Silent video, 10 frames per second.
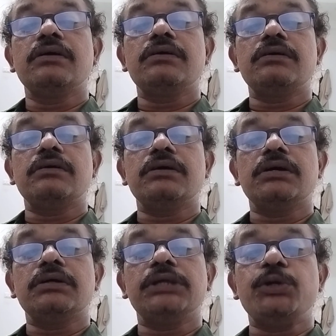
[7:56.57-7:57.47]

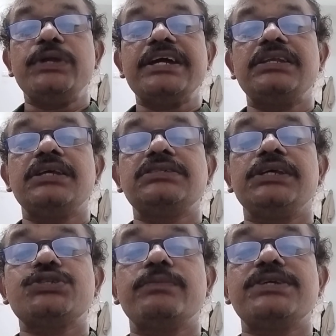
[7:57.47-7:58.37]
the uniqueness
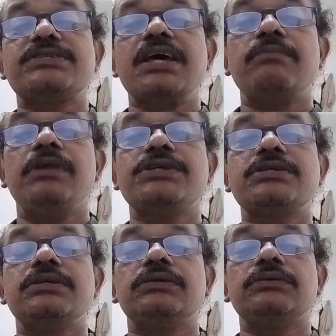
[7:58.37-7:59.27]
is to be
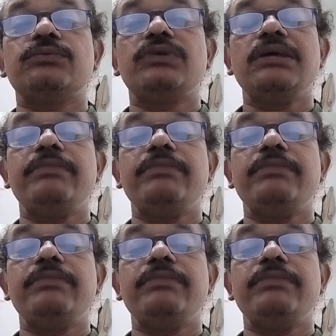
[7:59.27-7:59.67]
established only